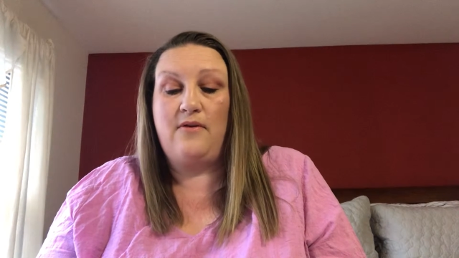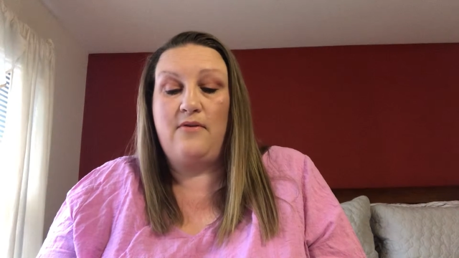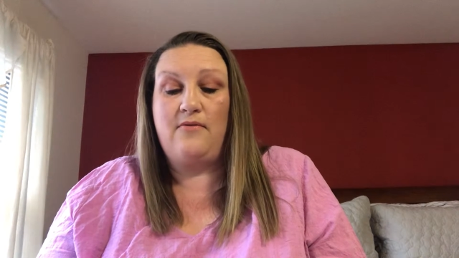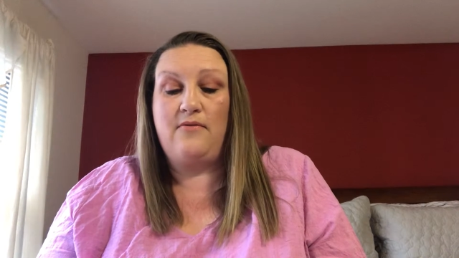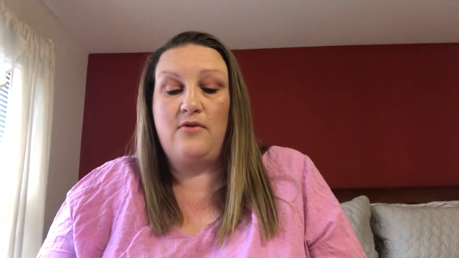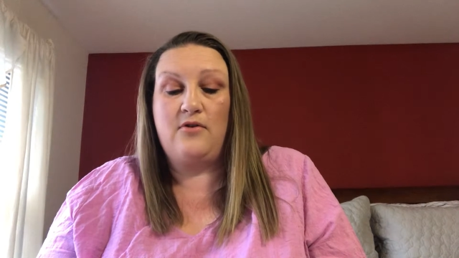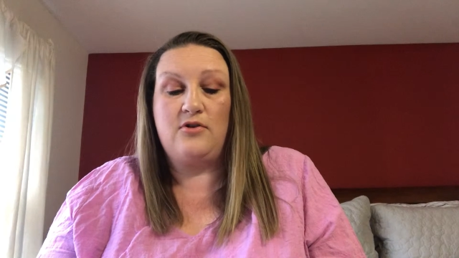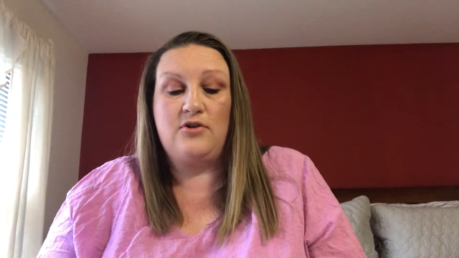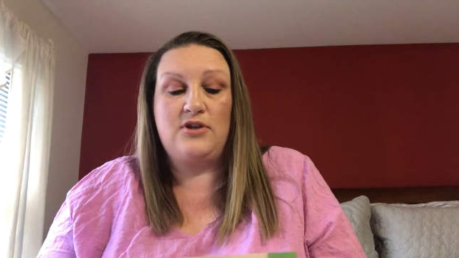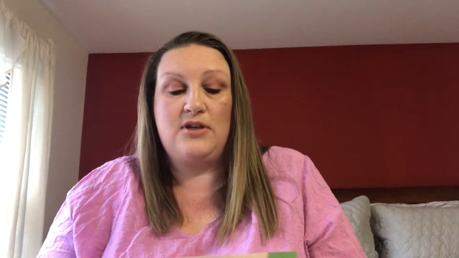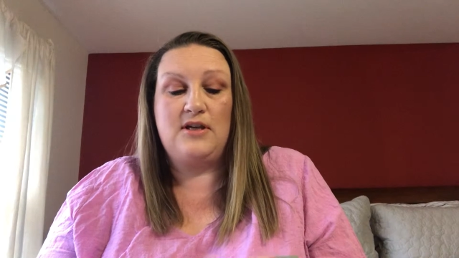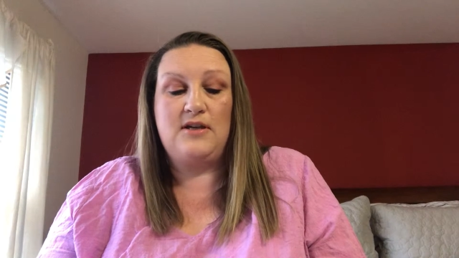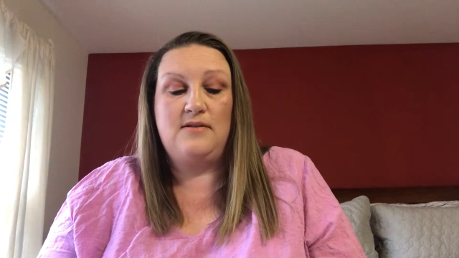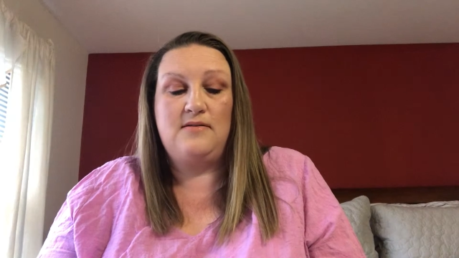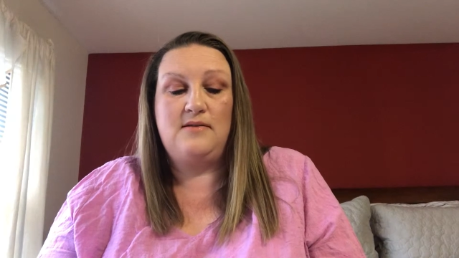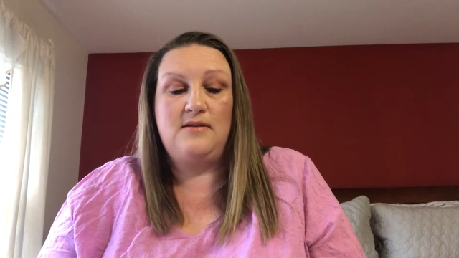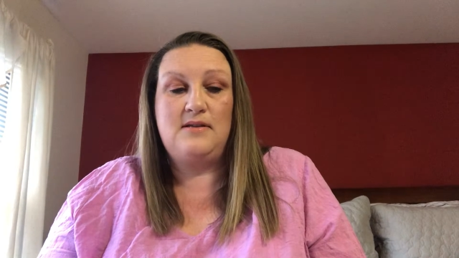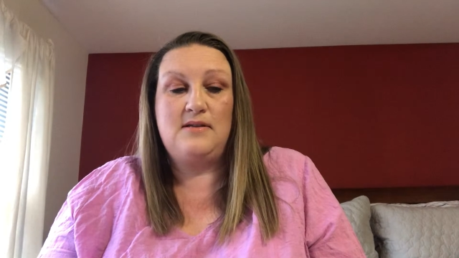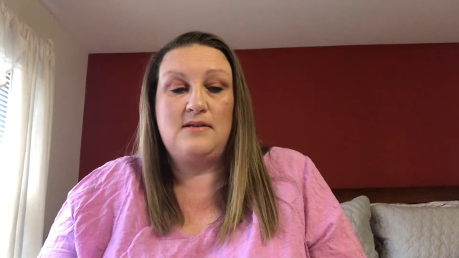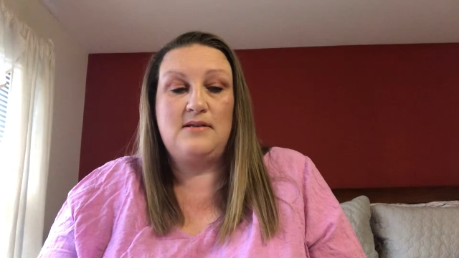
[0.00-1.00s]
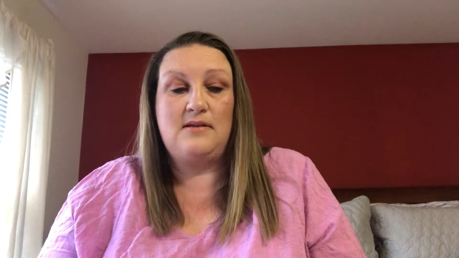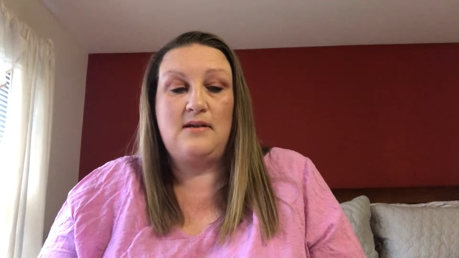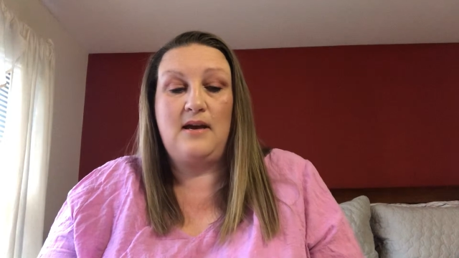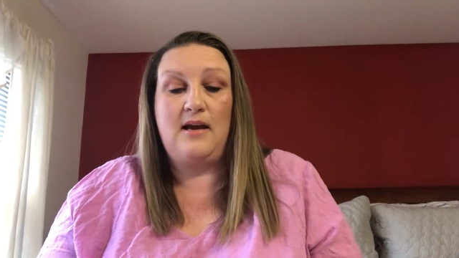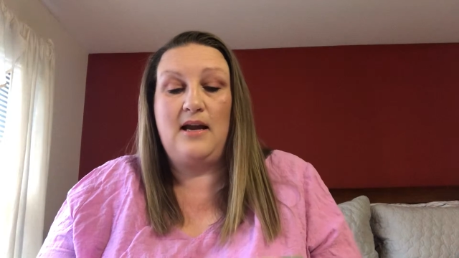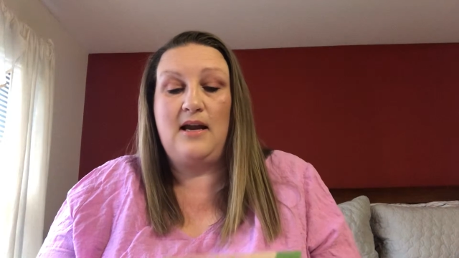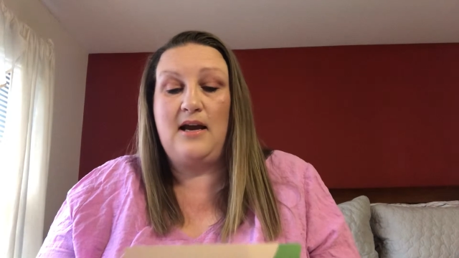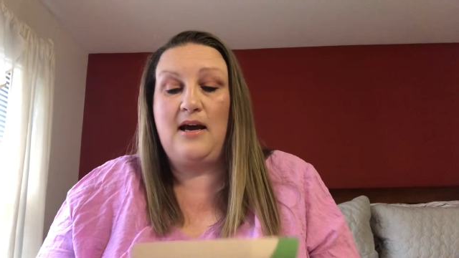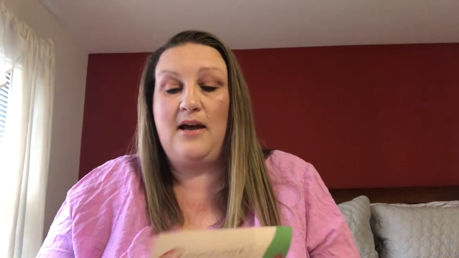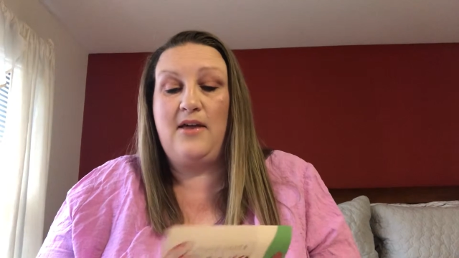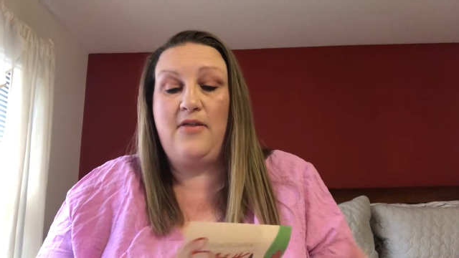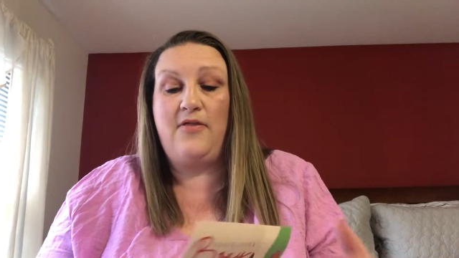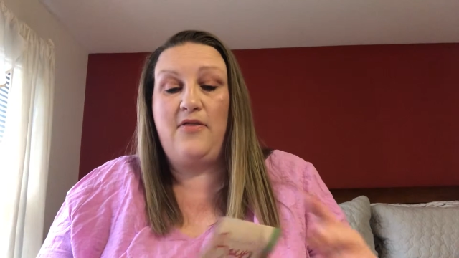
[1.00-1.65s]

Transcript: versions and I